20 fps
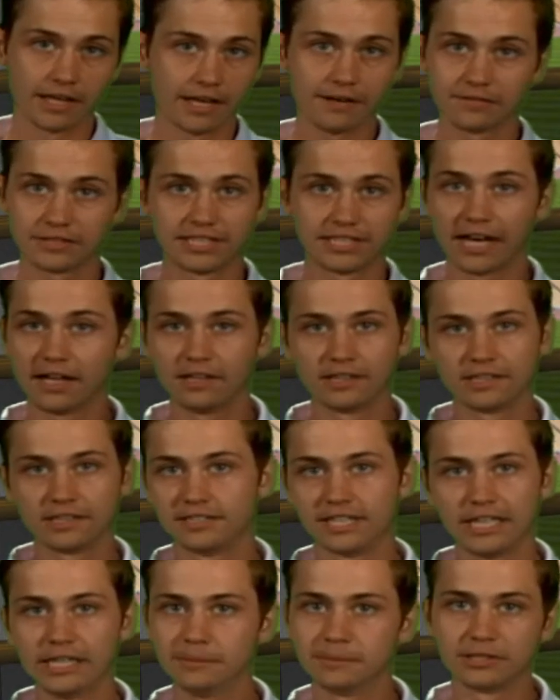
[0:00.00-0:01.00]
have a talented
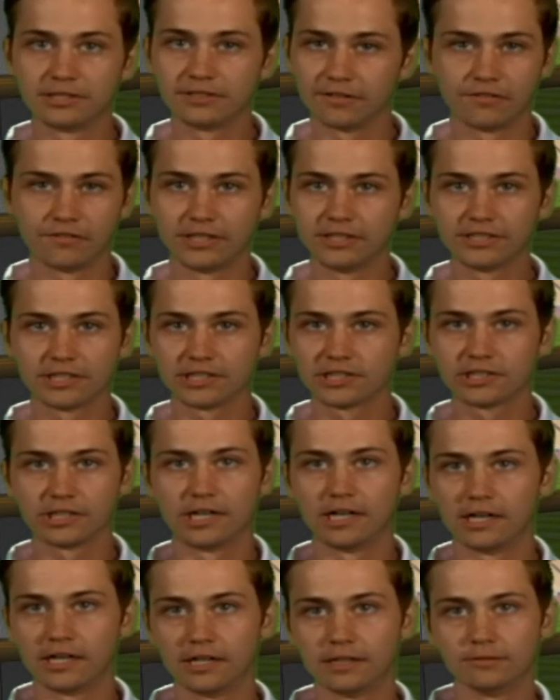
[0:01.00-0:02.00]
team. It's if he just
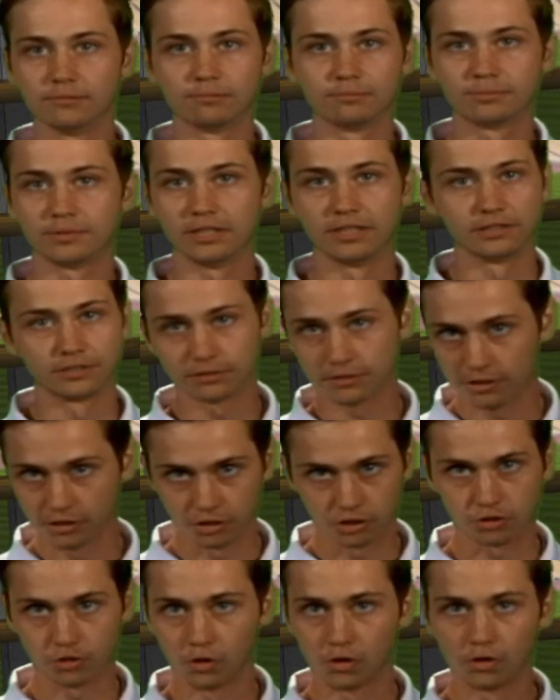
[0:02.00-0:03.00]
is
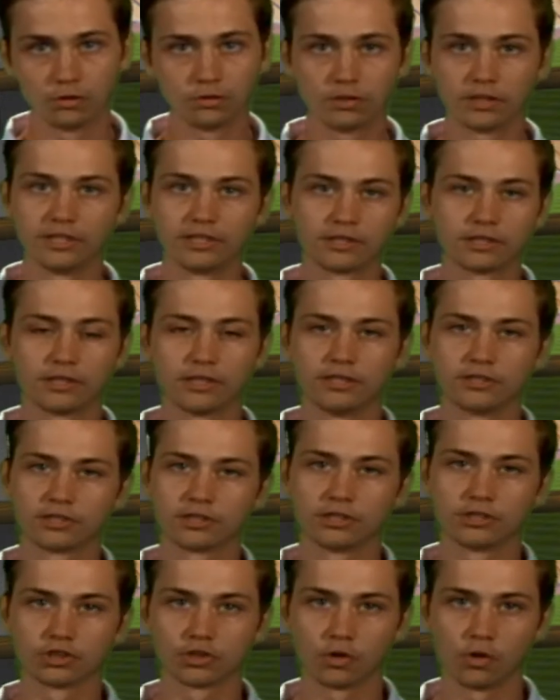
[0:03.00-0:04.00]
controlled and
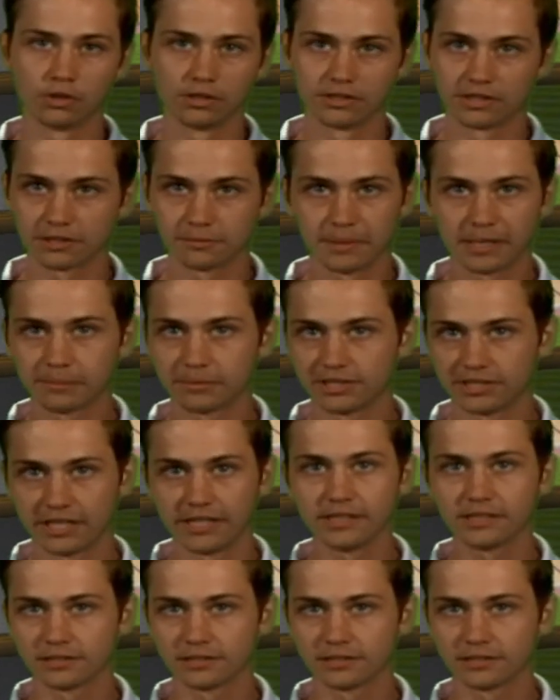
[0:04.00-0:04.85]
doesn't make mistakes,